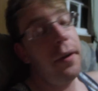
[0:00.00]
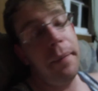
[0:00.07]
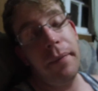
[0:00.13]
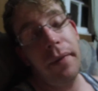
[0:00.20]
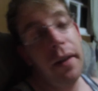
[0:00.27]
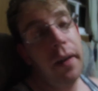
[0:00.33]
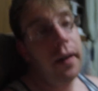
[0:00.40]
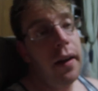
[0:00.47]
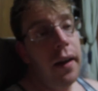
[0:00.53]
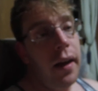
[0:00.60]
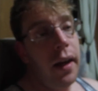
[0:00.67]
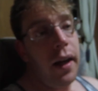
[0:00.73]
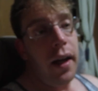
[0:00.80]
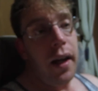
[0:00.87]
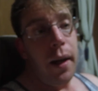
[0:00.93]
it.
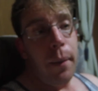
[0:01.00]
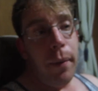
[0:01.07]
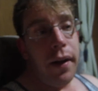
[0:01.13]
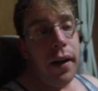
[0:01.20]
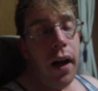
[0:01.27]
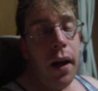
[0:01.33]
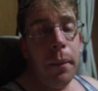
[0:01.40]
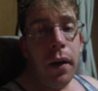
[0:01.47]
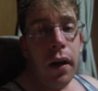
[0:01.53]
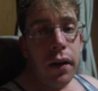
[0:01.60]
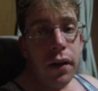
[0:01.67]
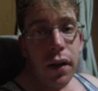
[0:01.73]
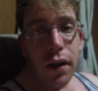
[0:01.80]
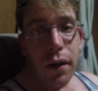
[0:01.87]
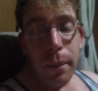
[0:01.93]
But I'm
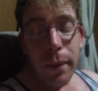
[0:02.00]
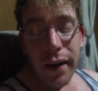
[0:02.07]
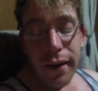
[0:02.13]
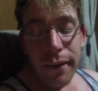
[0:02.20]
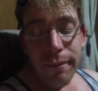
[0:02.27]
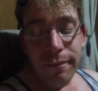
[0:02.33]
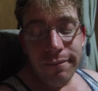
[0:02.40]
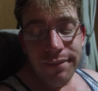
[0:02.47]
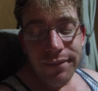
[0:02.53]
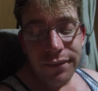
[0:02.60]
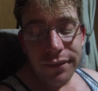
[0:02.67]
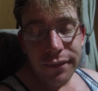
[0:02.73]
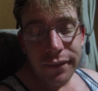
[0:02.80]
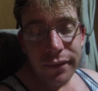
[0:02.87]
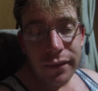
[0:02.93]
going to go to bed
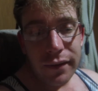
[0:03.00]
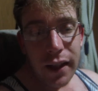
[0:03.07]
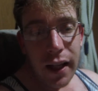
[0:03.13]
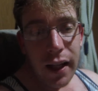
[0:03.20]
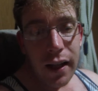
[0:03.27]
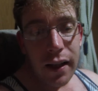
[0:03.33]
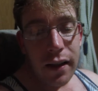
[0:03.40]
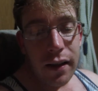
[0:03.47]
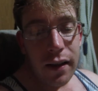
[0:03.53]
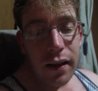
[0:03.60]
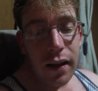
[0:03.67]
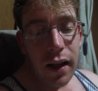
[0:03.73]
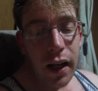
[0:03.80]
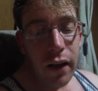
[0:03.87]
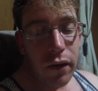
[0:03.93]
and
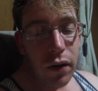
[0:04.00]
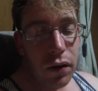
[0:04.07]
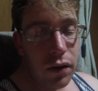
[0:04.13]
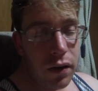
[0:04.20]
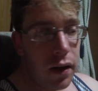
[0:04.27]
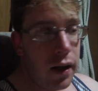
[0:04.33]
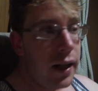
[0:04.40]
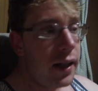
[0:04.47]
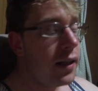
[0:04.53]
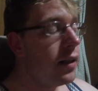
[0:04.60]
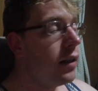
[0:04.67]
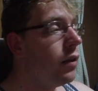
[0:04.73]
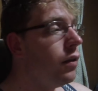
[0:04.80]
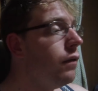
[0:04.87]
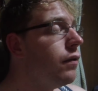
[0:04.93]
have a
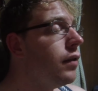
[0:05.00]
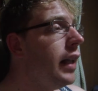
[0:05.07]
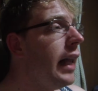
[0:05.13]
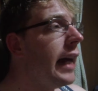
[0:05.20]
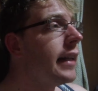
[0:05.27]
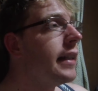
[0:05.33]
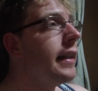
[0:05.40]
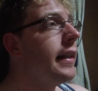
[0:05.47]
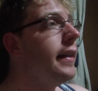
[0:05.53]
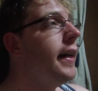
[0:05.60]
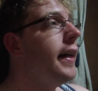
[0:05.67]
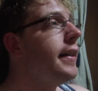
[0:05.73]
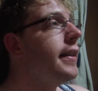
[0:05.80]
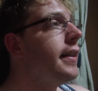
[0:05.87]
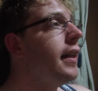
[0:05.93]
good relaxing
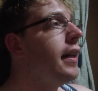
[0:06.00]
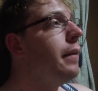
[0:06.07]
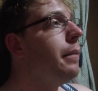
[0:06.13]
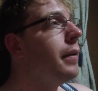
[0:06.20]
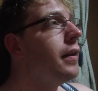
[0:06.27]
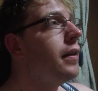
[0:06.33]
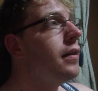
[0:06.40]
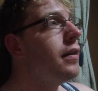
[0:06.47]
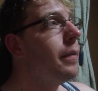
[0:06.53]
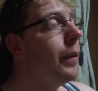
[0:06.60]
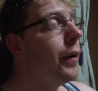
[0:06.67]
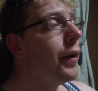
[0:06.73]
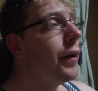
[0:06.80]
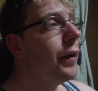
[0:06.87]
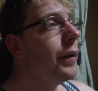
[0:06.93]
night's sleep, because
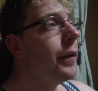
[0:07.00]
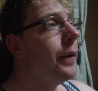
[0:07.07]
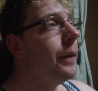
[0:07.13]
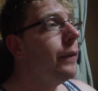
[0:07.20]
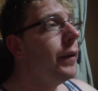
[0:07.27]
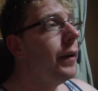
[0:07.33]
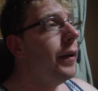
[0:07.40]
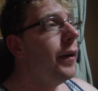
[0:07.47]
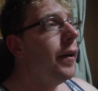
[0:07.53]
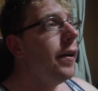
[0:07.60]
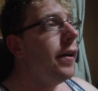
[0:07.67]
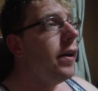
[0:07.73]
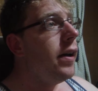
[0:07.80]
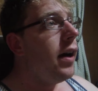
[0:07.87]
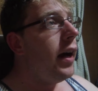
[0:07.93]
tomorrow
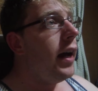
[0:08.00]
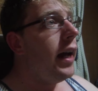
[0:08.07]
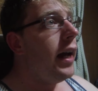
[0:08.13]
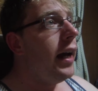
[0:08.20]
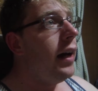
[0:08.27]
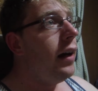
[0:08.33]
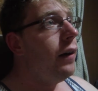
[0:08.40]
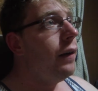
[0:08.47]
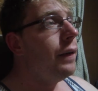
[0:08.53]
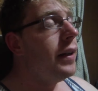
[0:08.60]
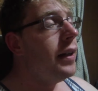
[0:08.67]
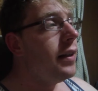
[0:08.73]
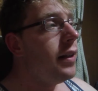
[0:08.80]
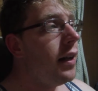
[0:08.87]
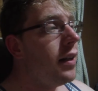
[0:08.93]
I have
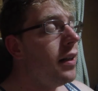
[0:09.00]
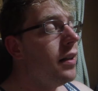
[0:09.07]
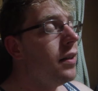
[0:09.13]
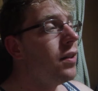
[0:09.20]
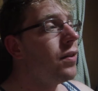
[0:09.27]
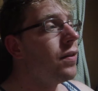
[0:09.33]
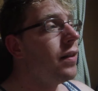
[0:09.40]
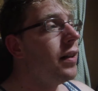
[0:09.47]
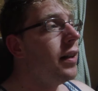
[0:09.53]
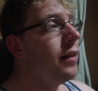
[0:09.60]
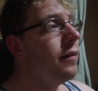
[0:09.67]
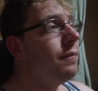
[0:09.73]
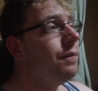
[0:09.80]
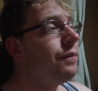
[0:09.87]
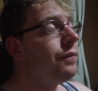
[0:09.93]
year 10 history.